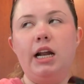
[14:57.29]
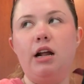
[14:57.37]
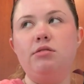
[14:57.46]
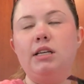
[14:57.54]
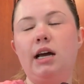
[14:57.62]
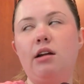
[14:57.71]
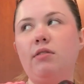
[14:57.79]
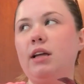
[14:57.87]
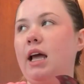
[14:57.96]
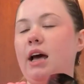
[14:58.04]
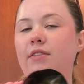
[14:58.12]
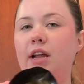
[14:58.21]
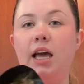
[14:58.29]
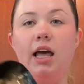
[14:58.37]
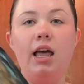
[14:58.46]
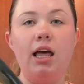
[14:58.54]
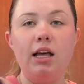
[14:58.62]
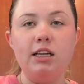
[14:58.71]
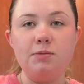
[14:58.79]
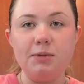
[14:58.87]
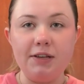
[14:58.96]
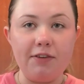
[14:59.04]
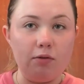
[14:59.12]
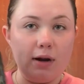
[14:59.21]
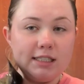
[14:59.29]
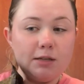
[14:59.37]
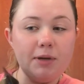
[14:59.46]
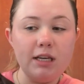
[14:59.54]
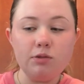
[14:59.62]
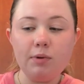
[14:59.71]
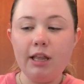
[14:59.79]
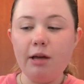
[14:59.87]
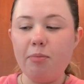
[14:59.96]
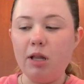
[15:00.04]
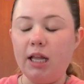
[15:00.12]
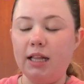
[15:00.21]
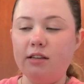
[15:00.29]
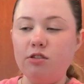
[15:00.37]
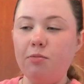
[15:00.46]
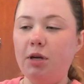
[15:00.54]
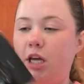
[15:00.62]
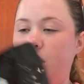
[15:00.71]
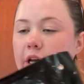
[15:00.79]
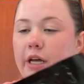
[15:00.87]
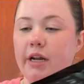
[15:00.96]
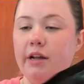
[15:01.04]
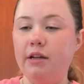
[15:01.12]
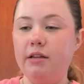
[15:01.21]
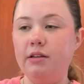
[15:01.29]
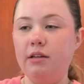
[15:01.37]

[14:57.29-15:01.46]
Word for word: and I was like, I don't really have any specific recipes with it, but like this will be good